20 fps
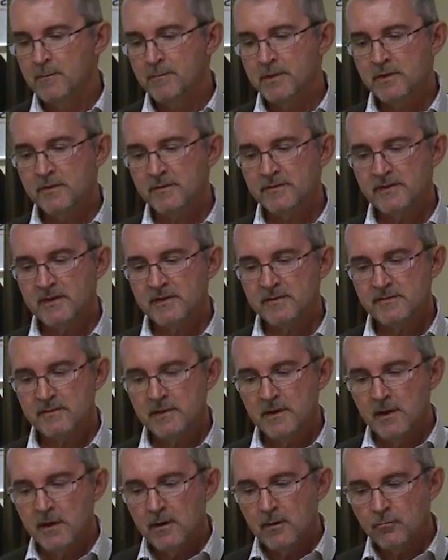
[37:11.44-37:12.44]
because there's
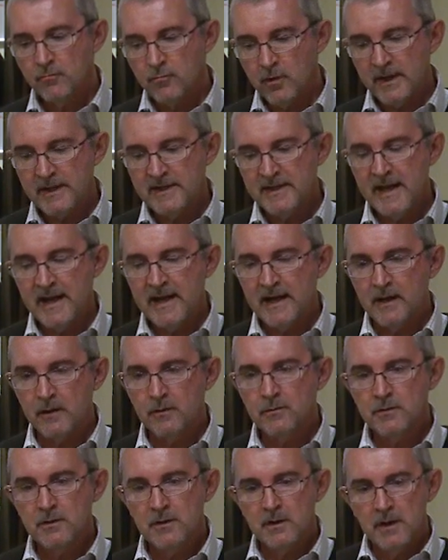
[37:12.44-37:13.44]
right
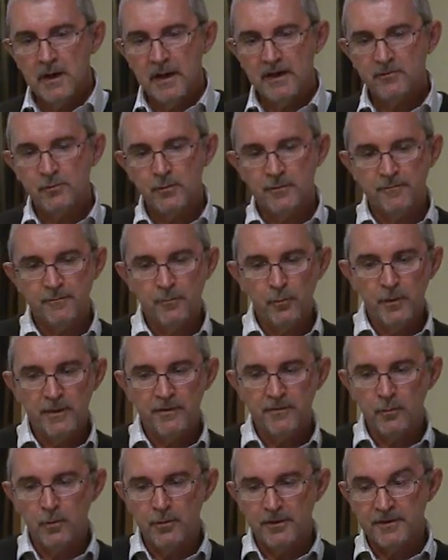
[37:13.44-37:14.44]
now, as
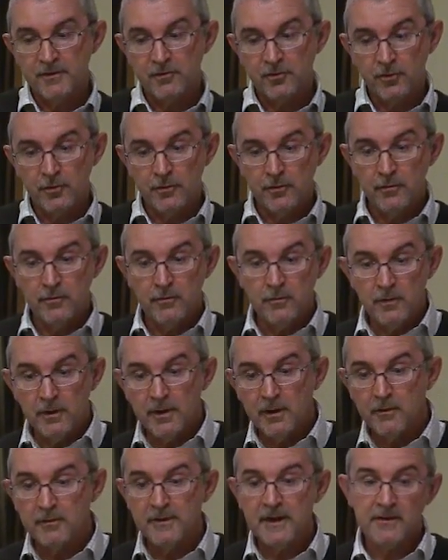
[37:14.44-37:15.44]
we're into
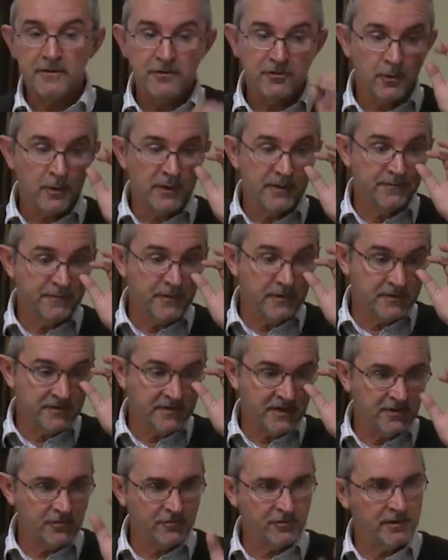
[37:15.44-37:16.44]
now the 21st
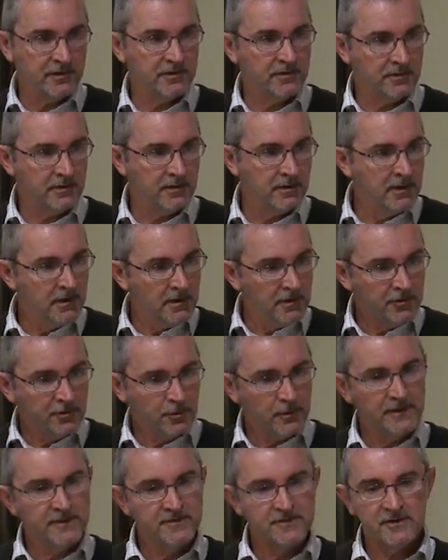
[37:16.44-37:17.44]
century and the
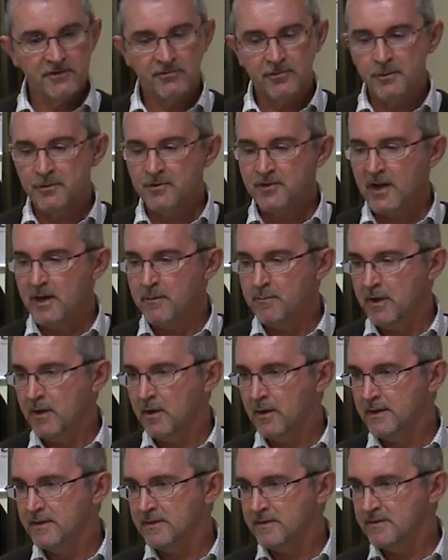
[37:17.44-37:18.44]
20th century which came
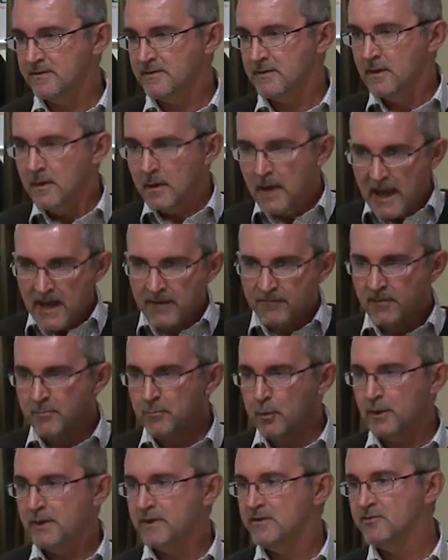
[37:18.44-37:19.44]
behind us,
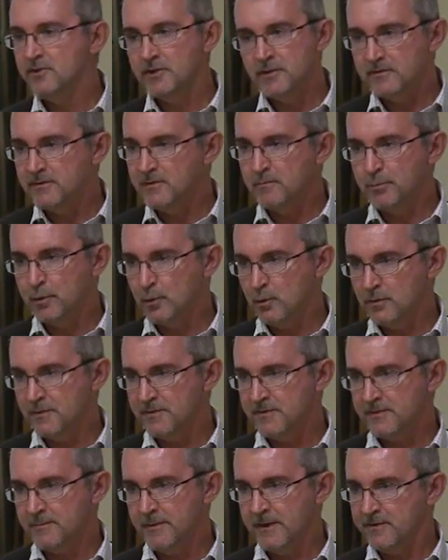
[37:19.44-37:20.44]
everybody's using
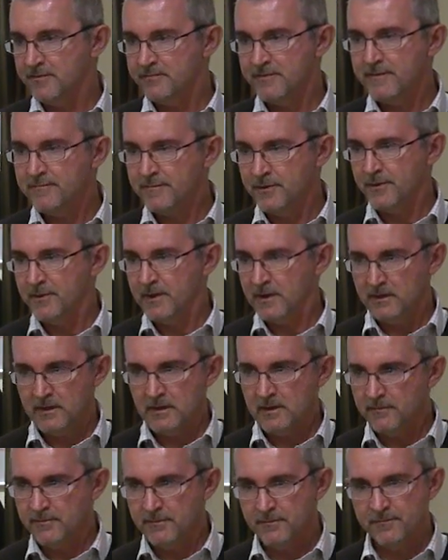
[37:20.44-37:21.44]
Portland cements for
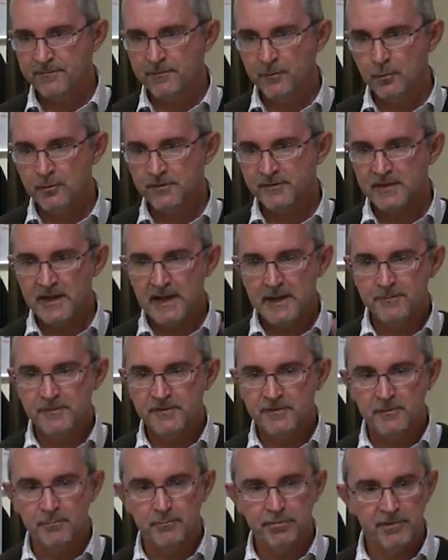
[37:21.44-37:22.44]
everything, from floor
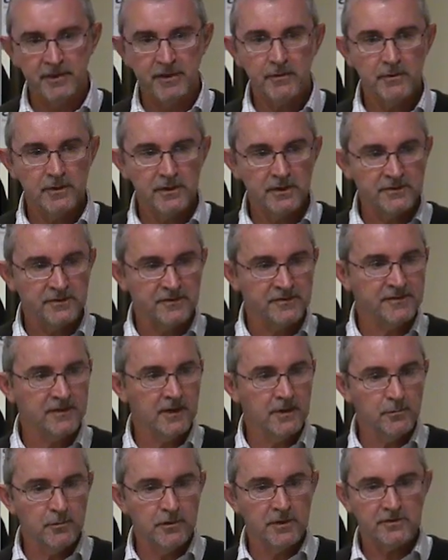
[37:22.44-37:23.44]
slabs to brickwork to
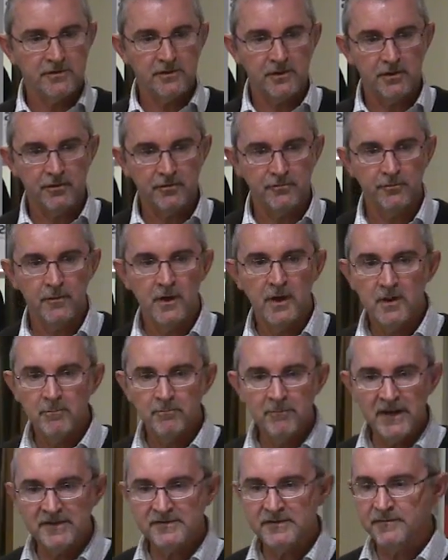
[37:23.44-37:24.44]
stonework to
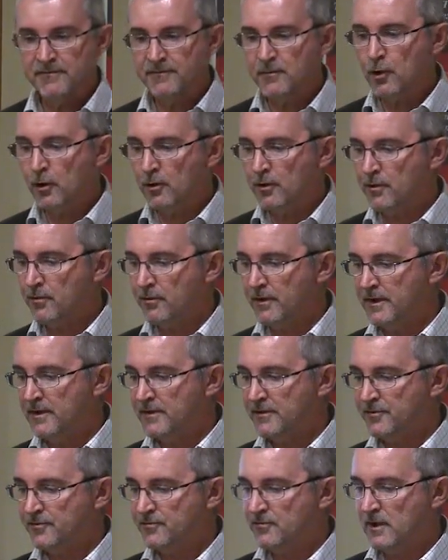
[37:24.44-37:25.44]
massive concrete
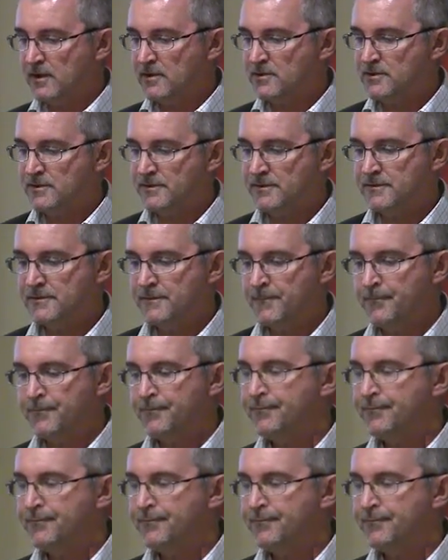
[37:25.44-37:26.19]
constructions.